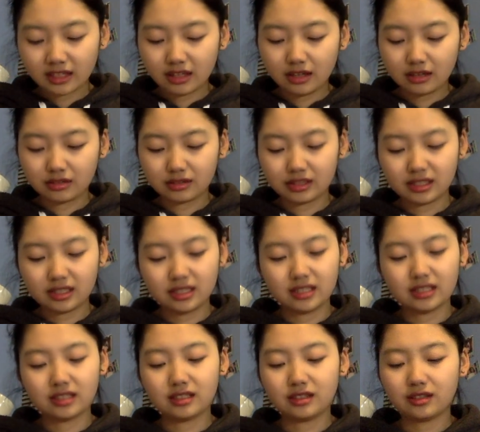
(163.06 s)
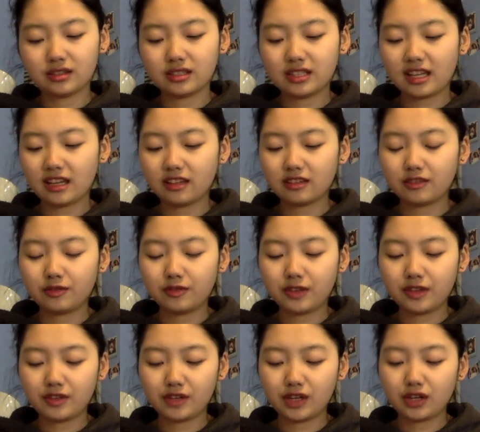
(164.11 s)
Oh, this is
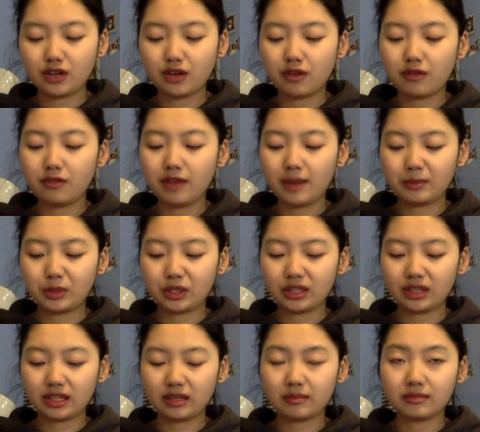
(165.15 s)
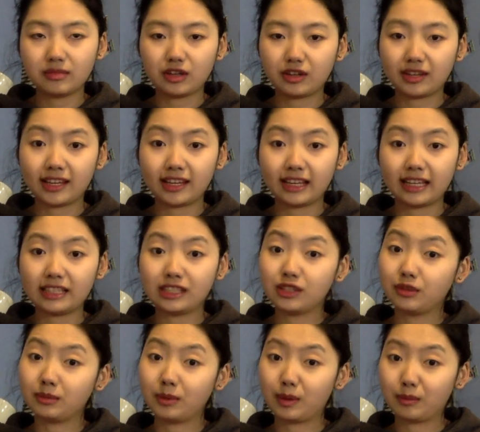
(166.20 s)
SnackFever November theme. Okay, I need
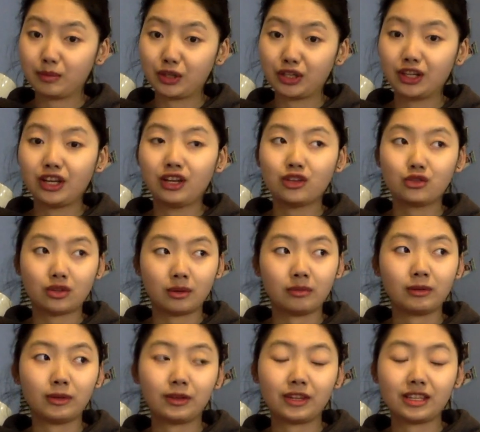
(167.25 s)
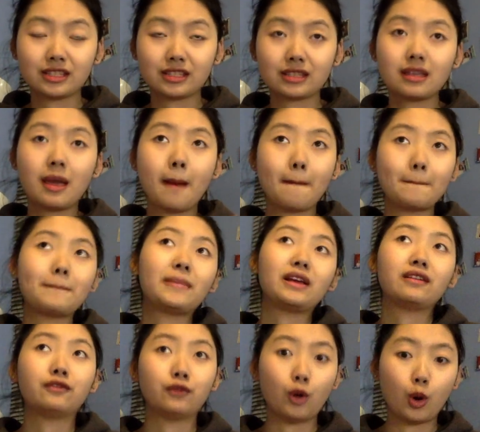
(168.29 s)
to remember to upload this
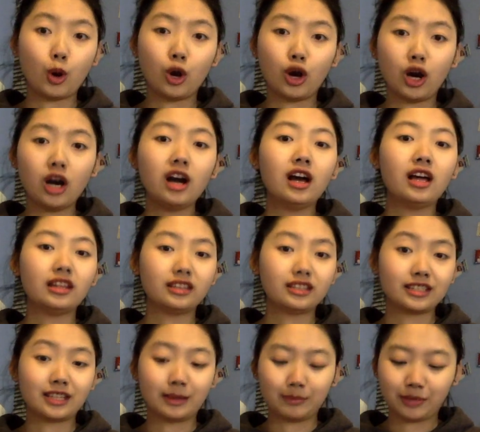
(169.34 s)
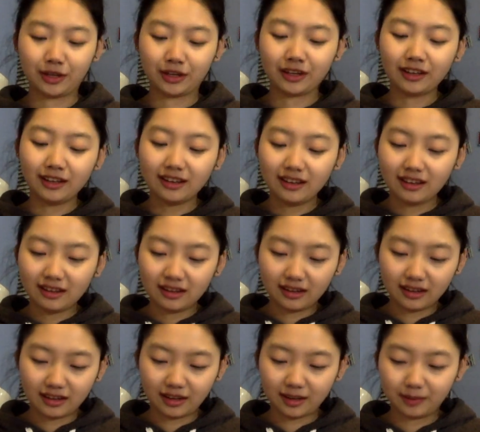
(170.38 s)
before December.
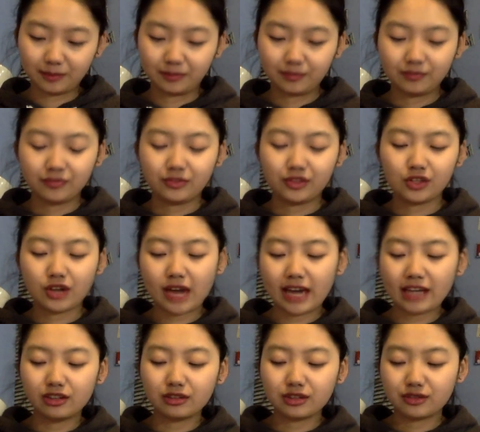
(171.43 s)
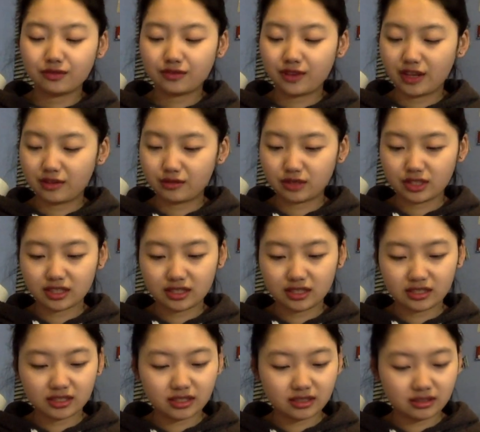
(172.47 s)
Your idol's
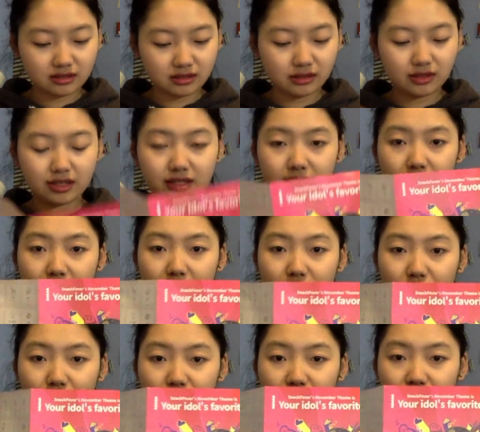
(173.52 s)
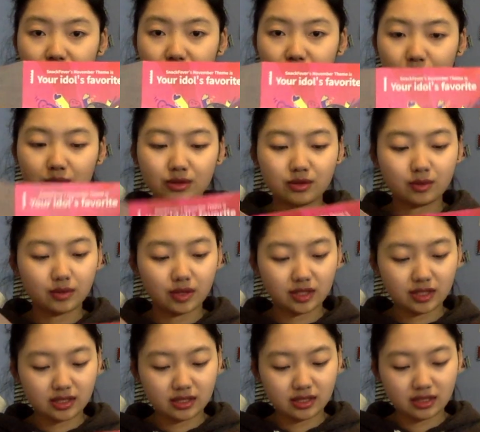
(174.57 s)
favorite. So this just shows
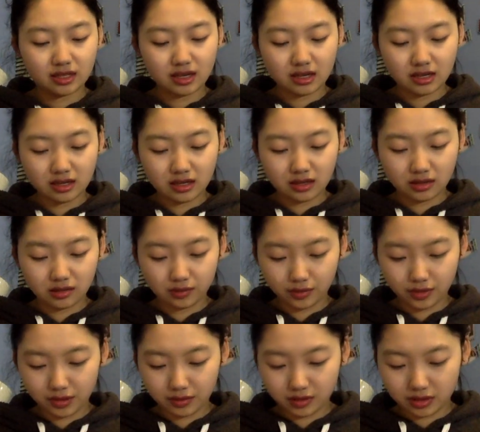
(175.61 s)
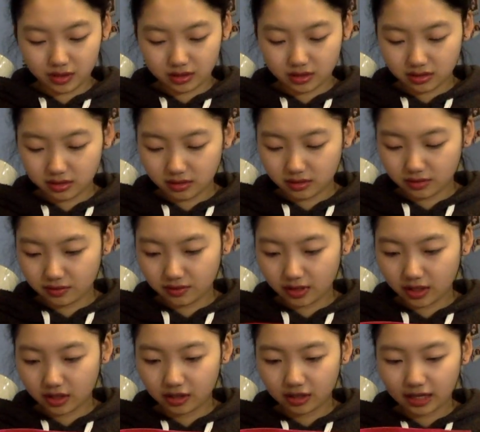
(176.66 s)
what's the favorite of
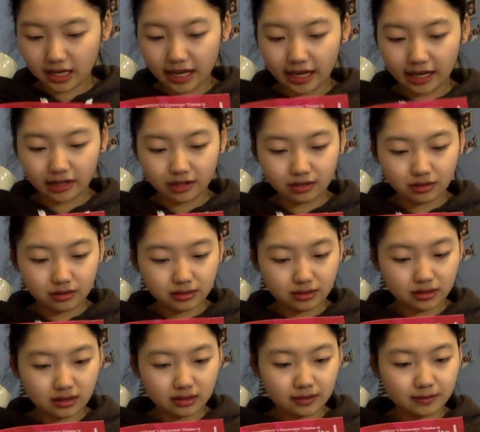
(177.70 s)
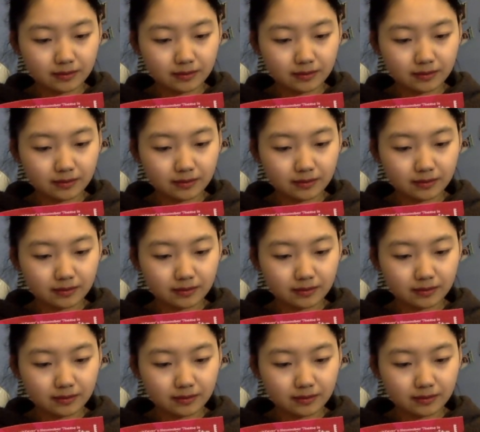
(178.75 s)
other idols.